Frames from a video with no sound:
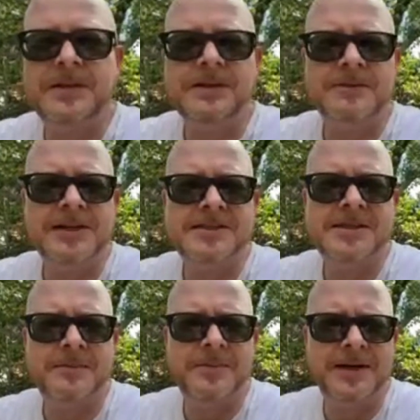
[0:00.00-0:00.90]
I've got
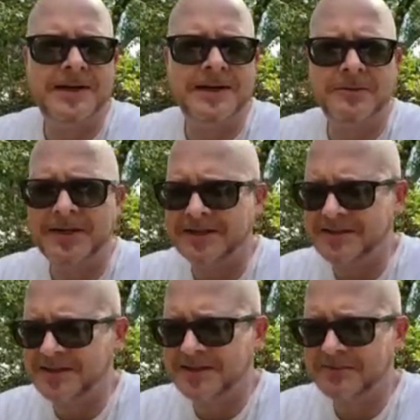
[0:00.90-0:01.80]
some, uh, what
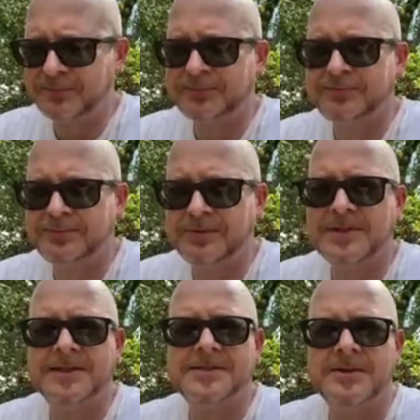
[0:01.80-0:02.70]
else?
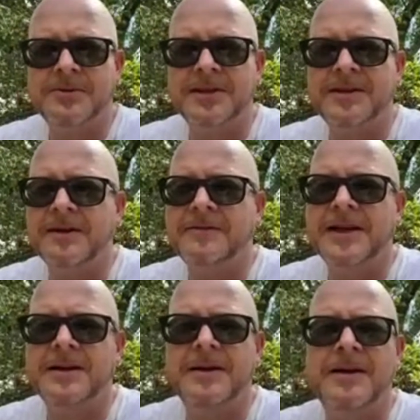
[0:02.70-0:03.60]
What else is going in there? I've
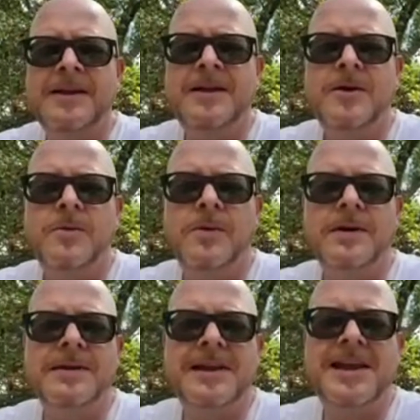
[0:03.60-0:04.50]
got a,
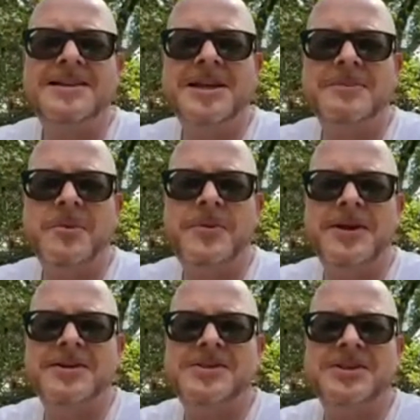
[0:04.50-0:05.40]
hey, Titan
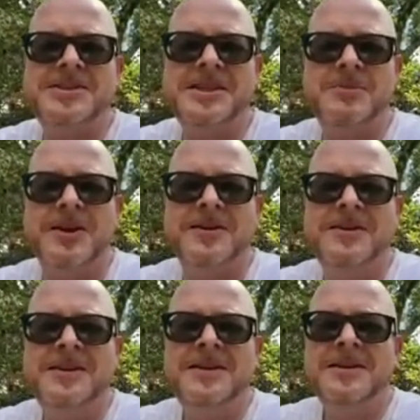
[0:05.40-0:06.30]
Preparedness, good to see you,
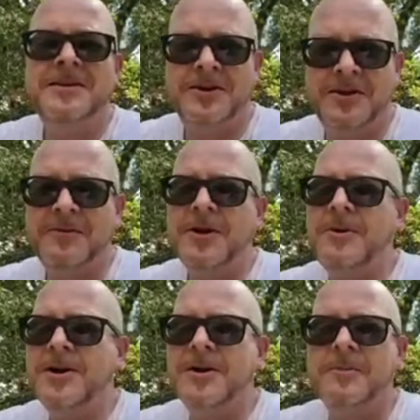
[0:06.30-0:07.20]
brother. Are you very
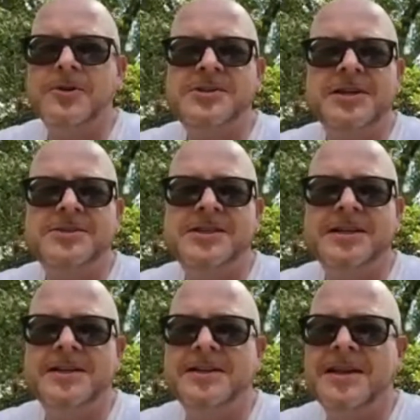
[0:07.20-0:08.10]
welcome? I appreciate you
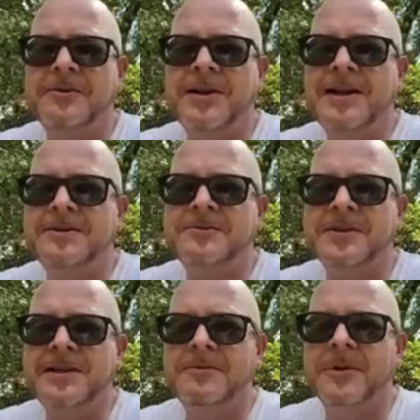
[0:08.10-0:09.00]
sending in that round
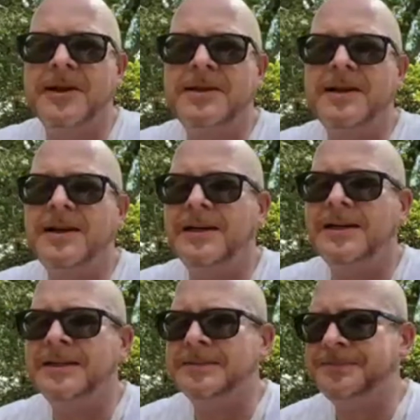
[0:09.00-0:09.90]
for the giveaway.
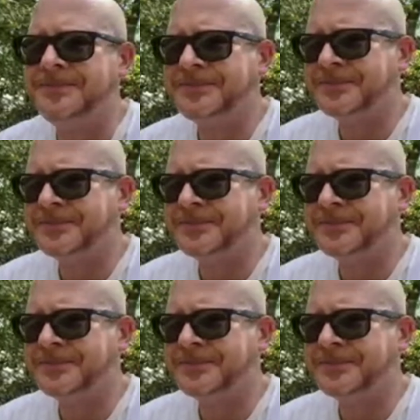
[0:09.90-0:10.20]
Um,